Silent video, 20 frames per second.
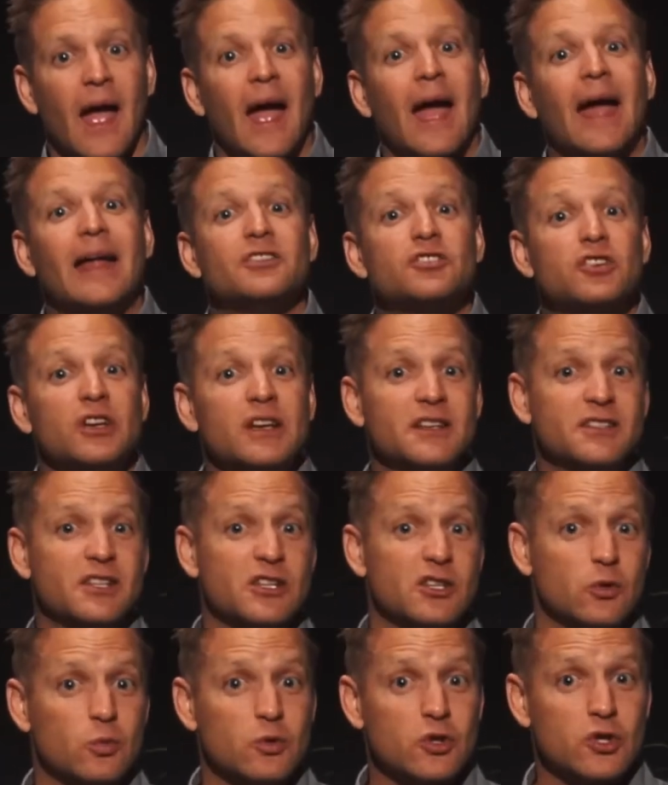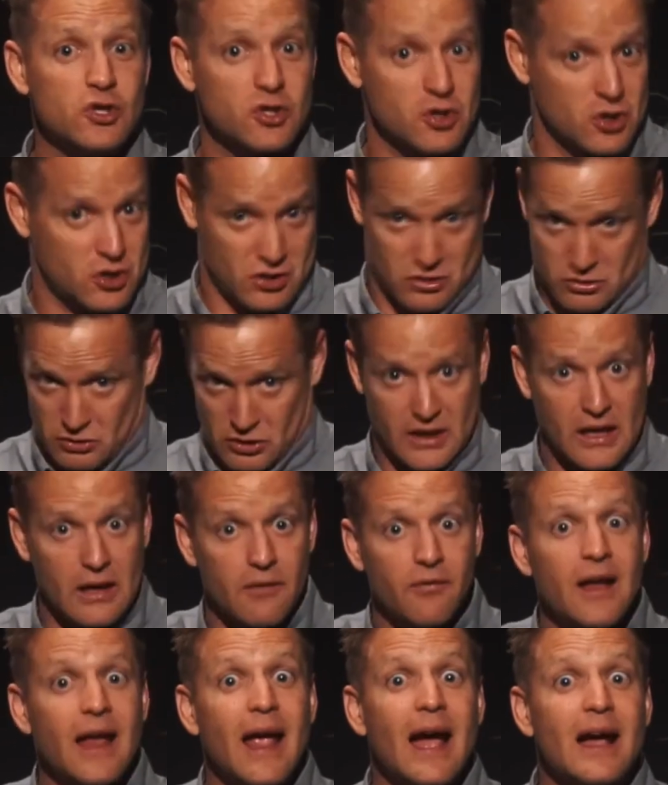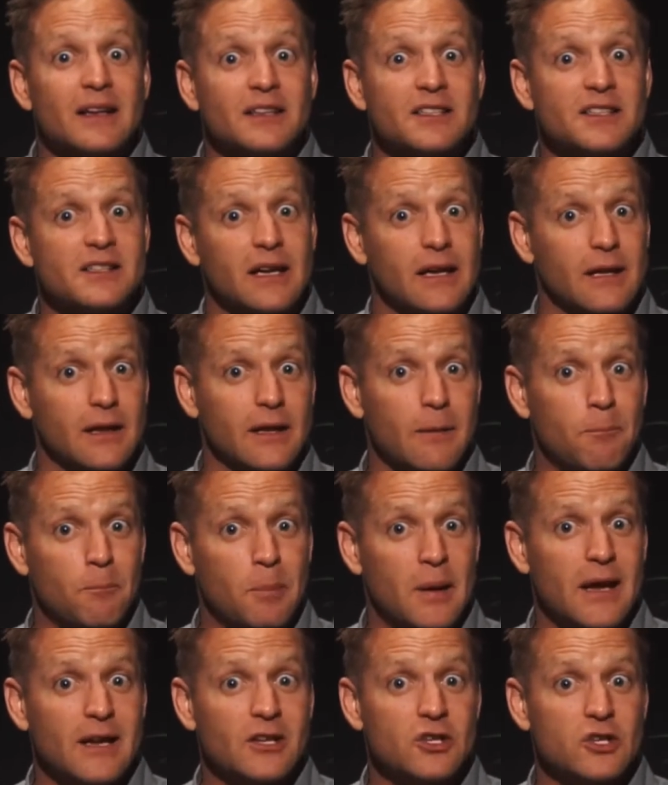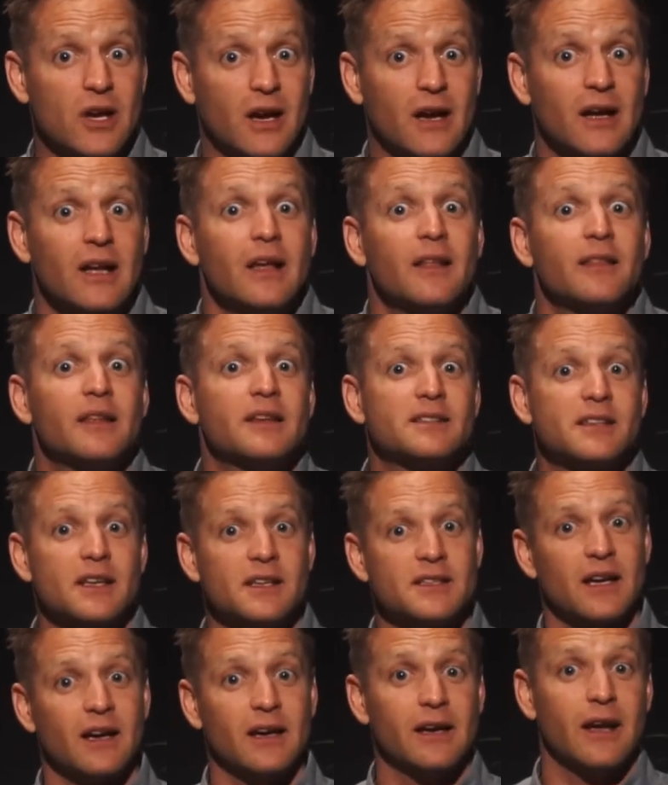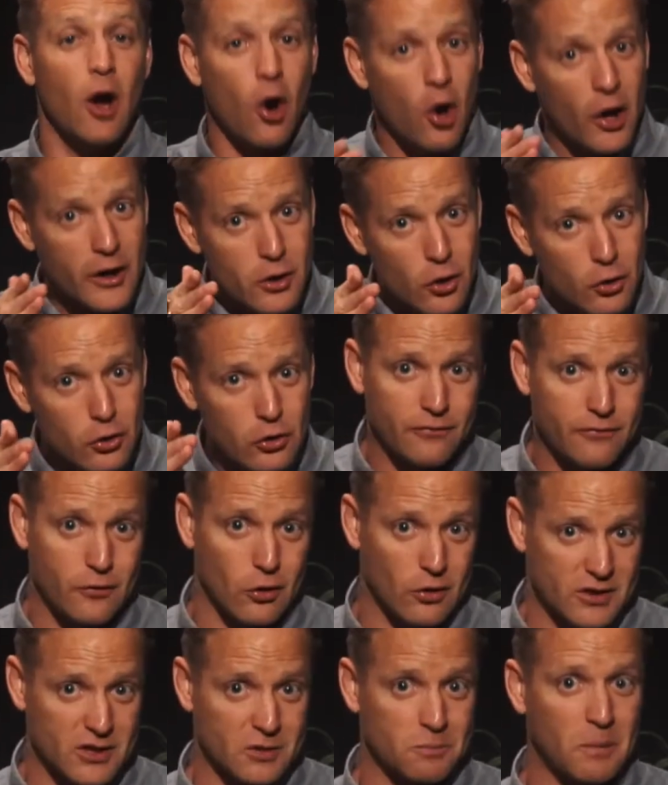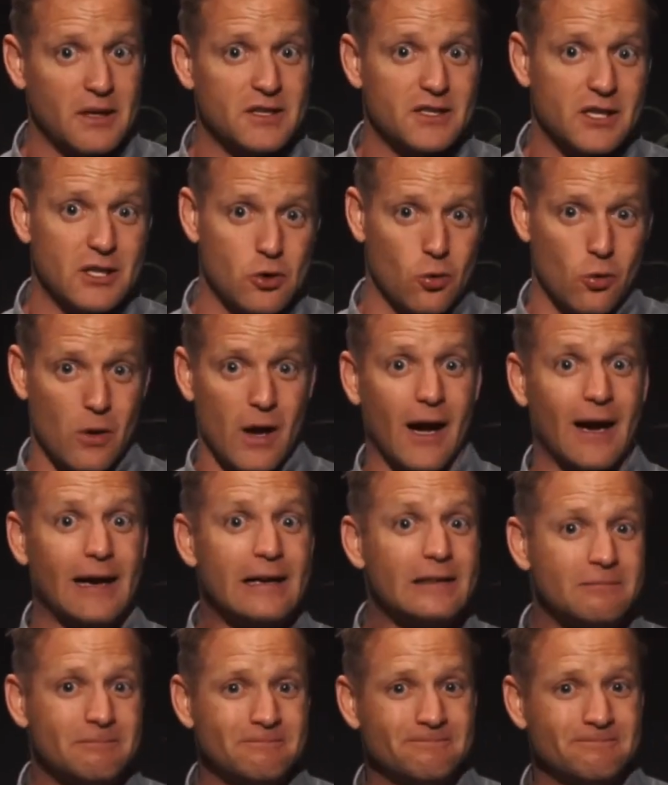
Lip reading: And Jesus was giving us the clear picture that says, hey, I know you've got a space in your heart.